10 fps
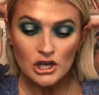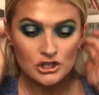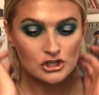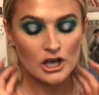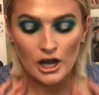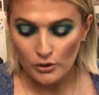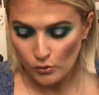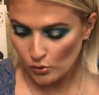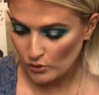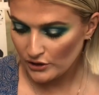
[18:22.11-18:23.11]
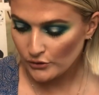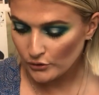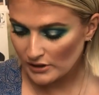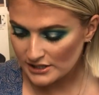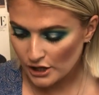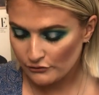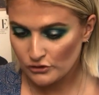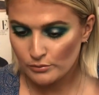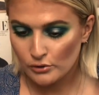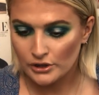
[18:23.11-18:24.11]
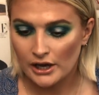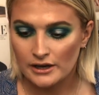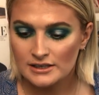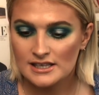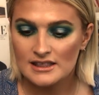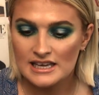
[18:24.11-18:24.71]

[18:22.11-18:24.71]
So all in all, let's go through the products.